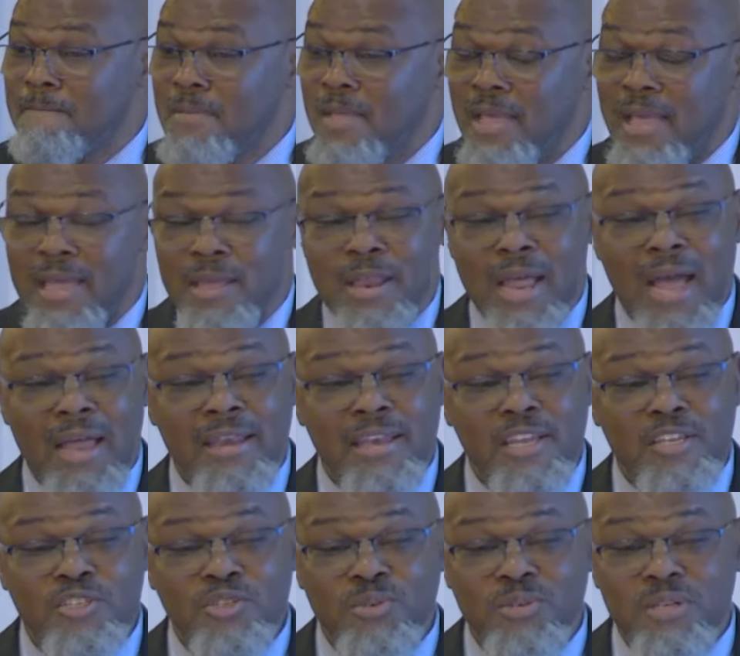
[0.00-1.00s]
And I
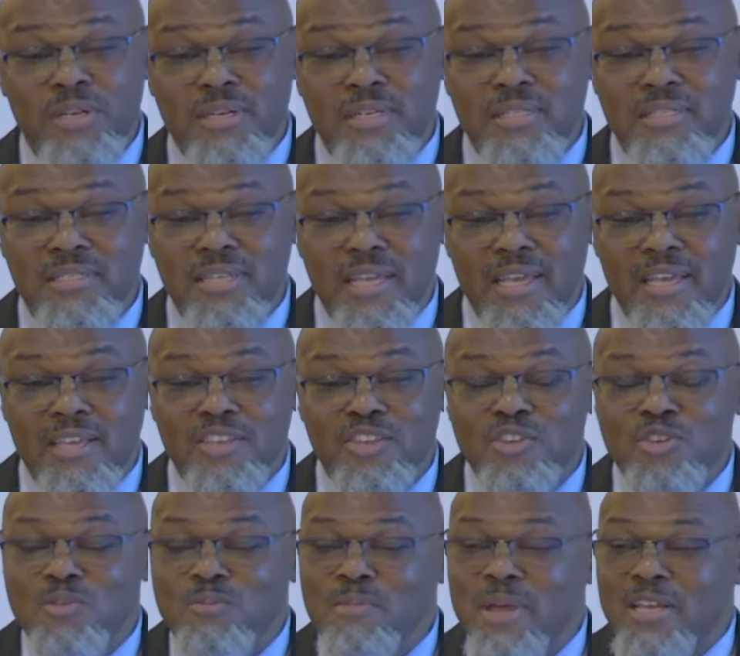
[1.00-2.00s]
need you to understand,
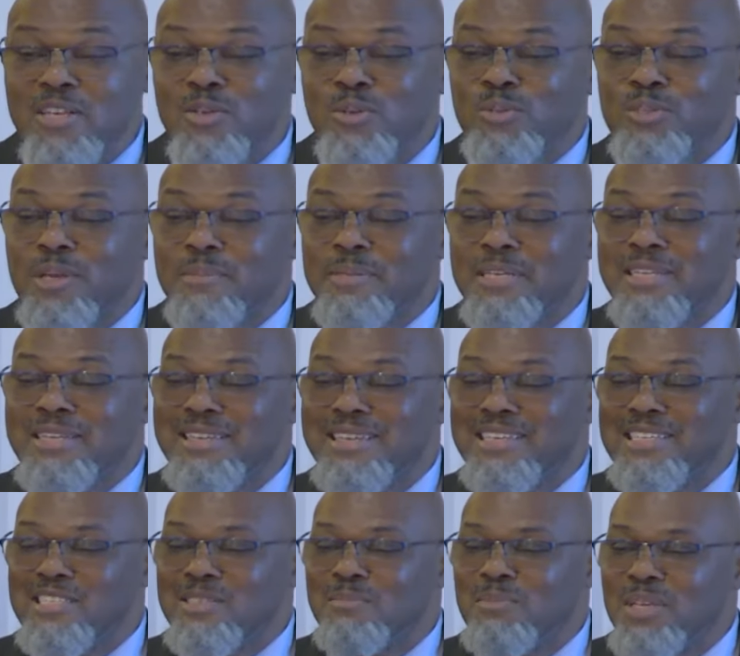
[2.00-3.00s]
you may do something
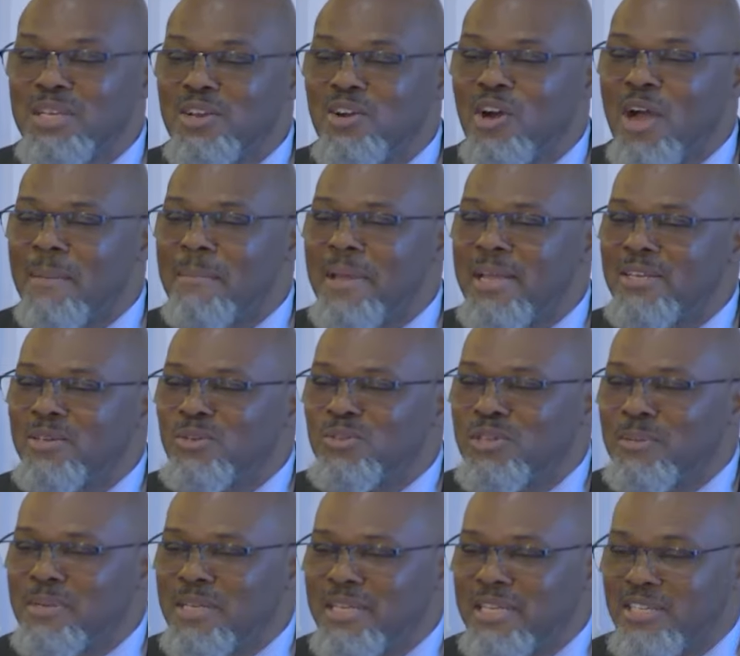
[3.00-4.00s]
against me or I may do
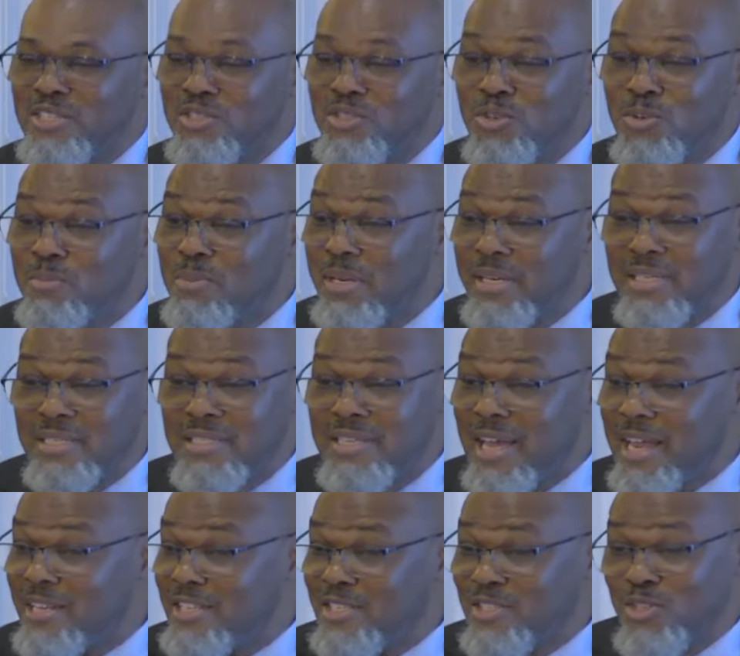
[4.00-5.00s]
something against you, but it's
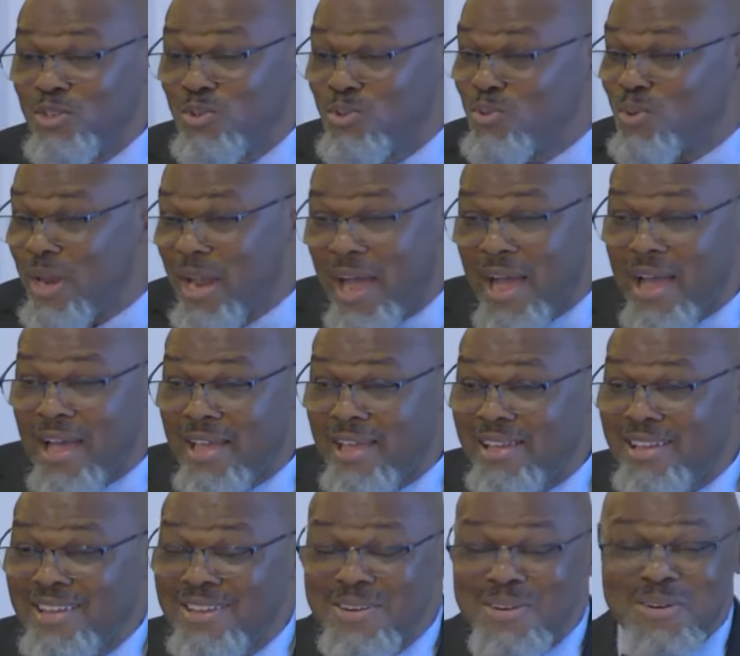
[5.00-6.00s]
not you or I
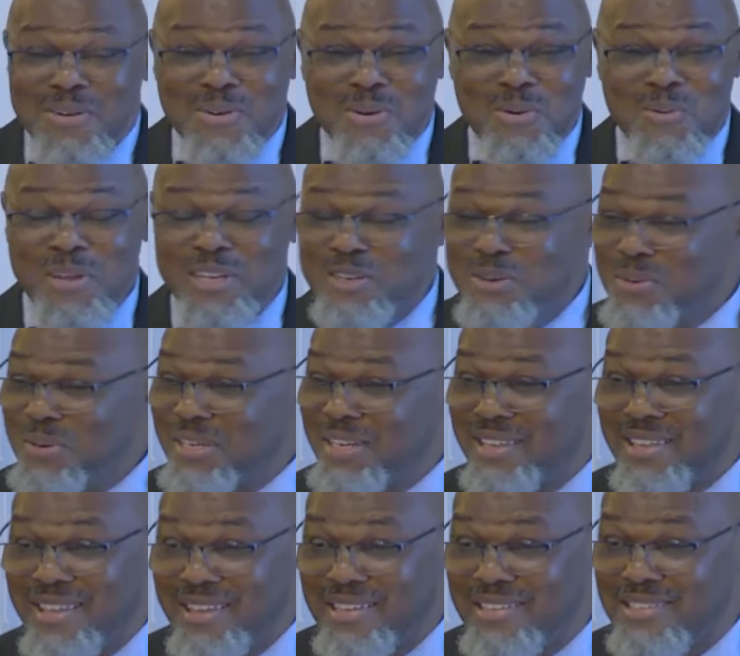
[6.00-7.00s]
who we're doing
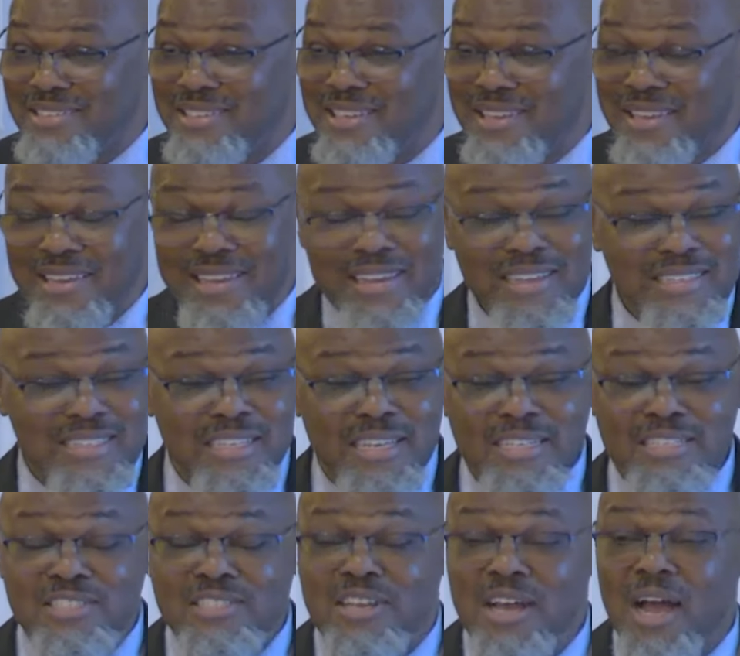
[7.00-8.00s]
against. It's
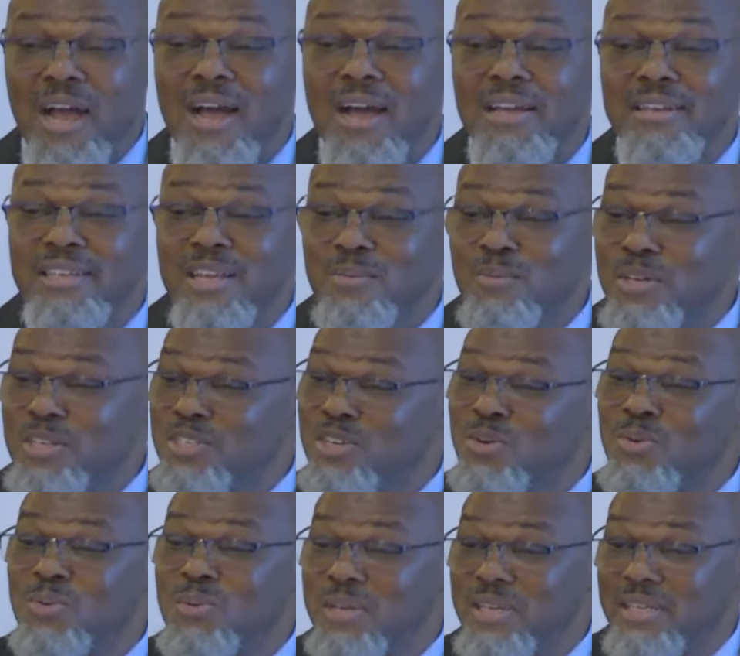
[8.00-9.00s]
against God that we're
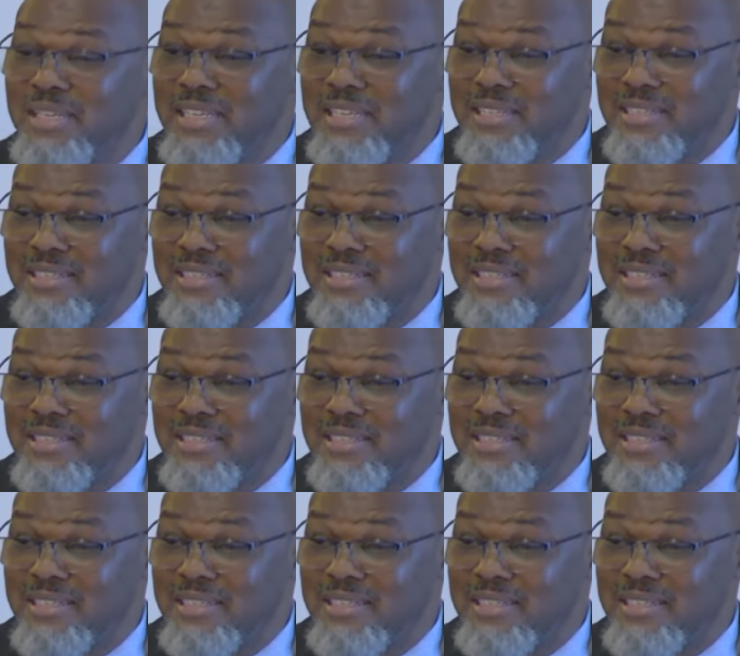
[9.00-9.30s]
doing it.